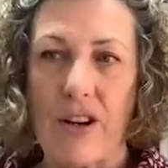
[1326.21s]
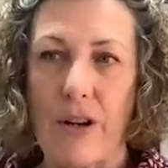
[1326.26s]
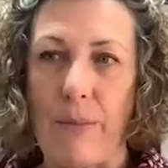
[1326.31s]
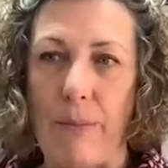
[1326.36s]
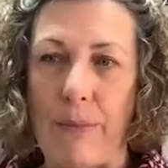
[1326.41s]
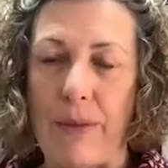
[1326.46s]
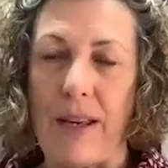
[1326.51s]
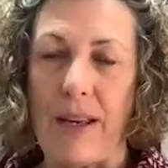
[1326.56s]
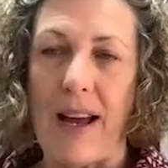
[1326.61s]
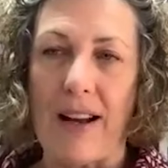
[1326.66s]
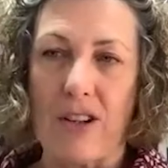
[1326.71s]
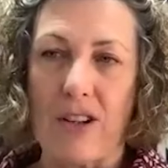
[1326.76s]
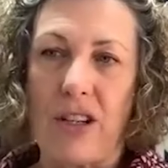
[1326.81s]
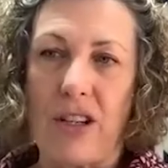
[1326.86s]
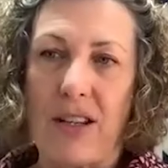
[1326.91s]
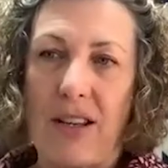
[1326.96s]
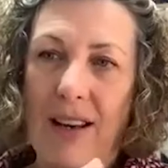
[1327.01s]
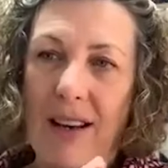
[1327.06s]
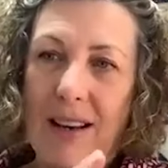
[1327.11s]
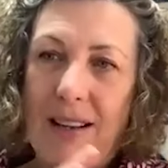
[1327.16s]
company
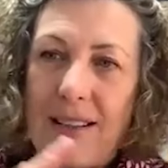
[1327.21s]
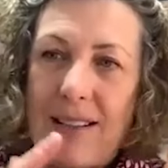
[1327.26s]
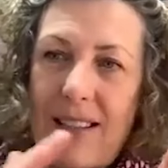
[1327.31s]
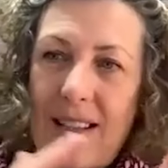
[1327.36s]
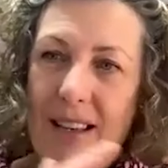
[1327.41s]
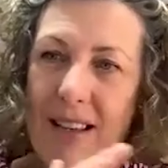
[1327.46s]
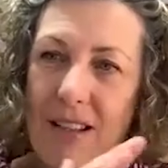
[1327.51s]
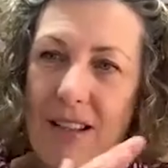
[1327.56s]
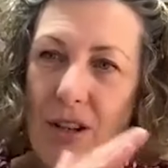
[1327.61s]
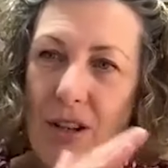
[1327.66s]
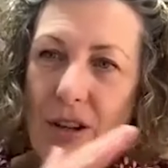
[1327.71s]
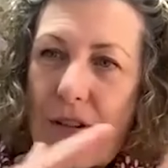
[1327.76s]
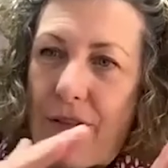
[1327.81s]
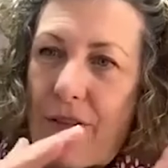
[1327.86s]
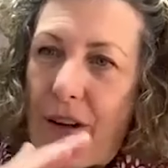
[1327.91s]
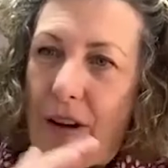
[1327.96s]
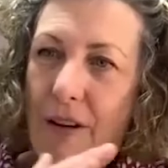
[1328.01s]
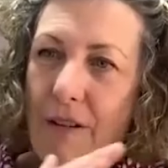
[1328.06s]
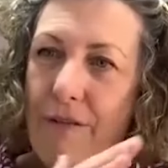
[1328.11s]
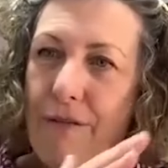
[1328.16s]
actually did sort of
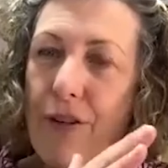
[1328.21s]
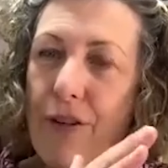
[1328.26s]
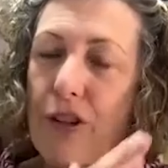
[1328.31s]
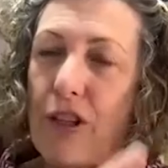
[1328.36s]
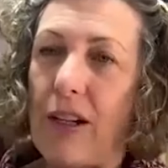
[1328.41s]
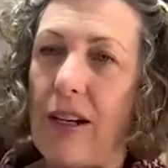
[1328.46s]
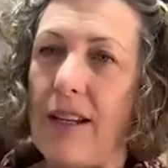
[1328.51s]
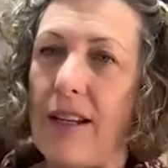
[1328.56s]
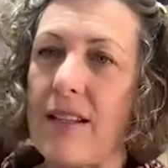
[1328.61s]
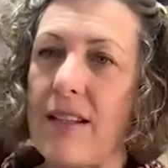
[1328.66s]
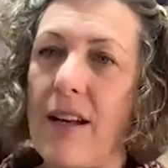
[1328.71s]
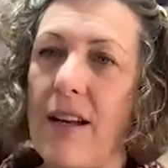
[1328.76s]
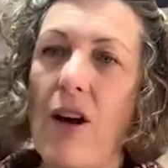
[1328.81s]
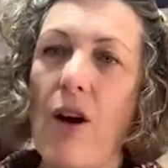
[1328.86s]
funnel it,